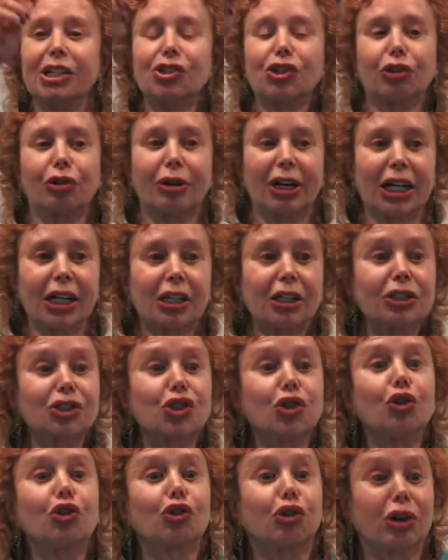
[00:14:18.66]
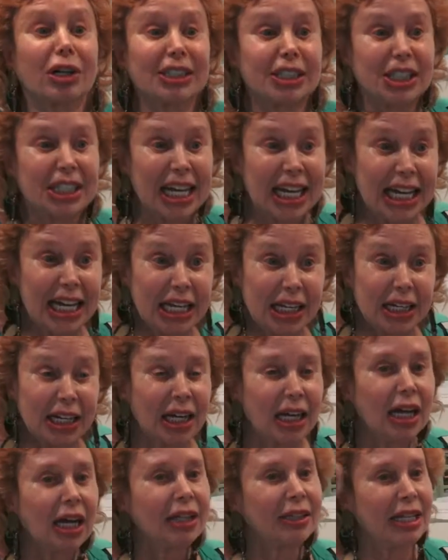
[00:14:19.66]
is critical to critique,
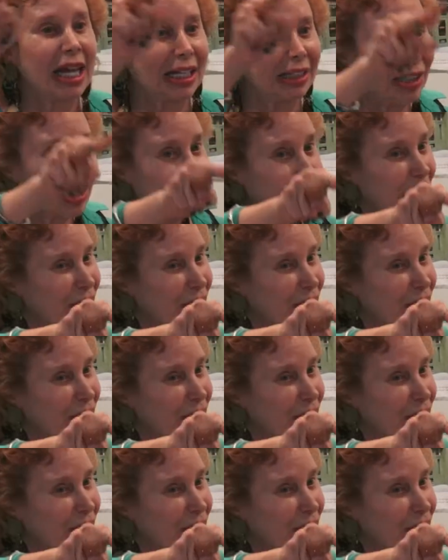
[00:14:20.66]
not so